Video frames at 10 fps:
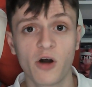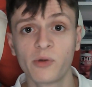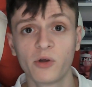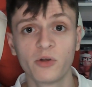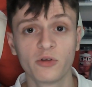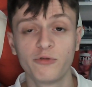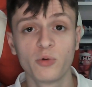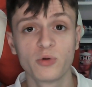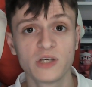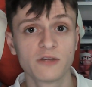I'm going on the
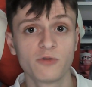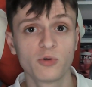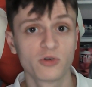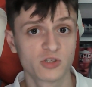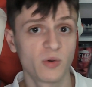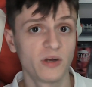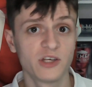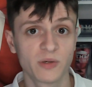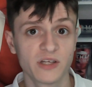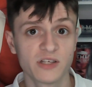14th of August
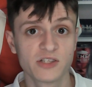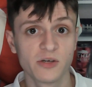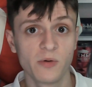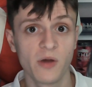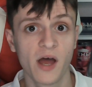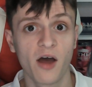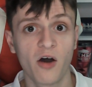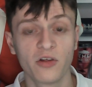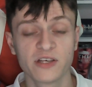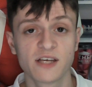2022
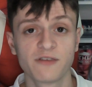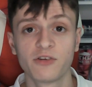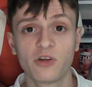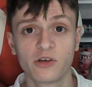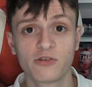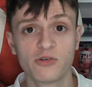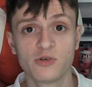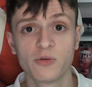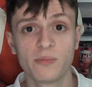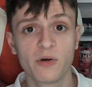on a 7-night cruise
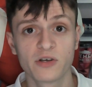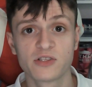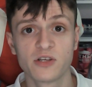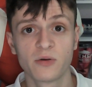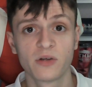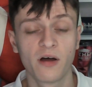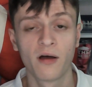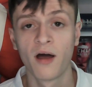from Barcelona.